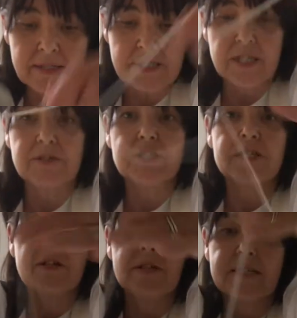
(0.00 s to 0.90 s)
to
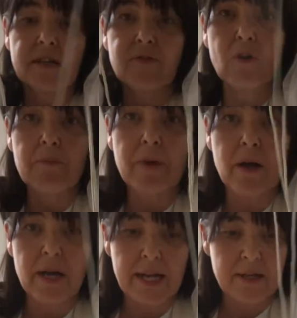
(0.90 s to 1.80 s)
do this, I've got
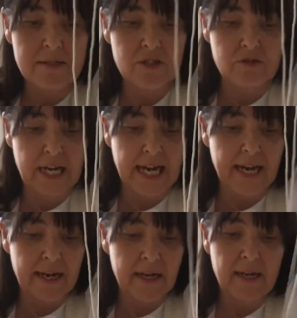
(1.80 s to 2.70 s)
my
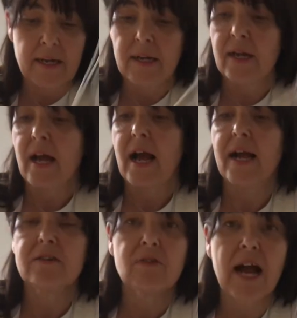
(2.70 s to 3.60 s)
string,
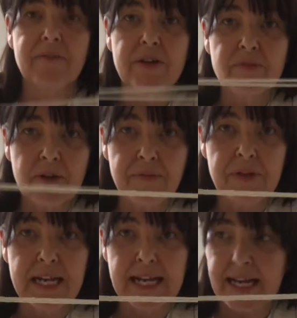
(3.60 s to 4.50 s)
and have it
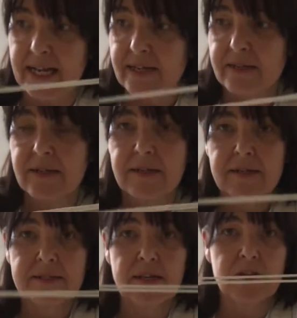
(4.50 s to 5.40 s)
roughly
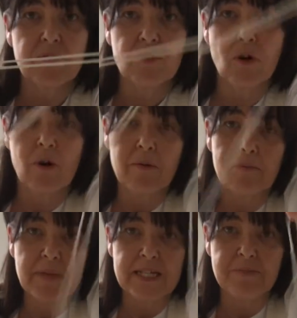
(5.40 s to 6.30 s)
so you've got a
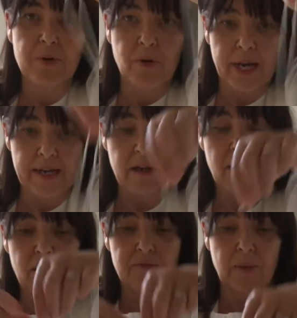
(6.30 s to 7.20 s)
midpoint
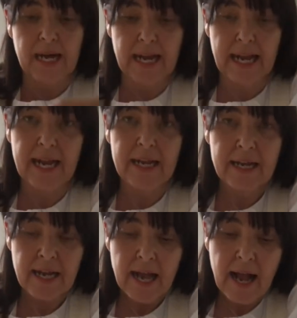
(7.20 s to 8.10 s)
halfway,
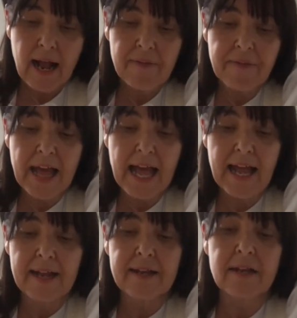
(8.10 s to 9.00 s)
and
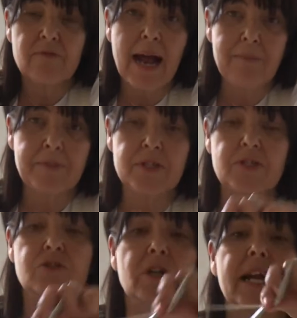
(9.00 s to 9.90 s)
then wrap the
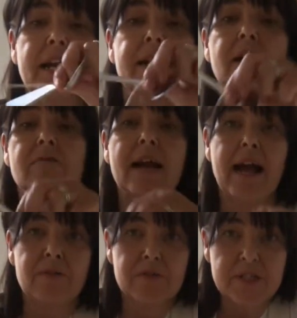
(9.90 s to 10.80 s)
string
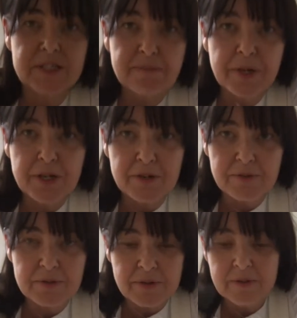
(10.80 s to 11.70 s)
around the
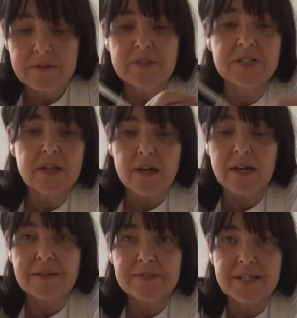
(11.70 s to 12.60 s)
spoon just like
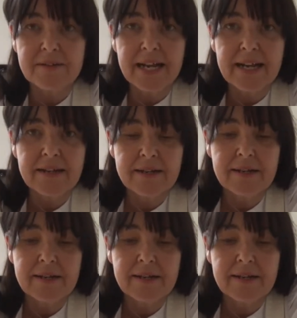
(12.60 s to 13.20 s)
I'm doing,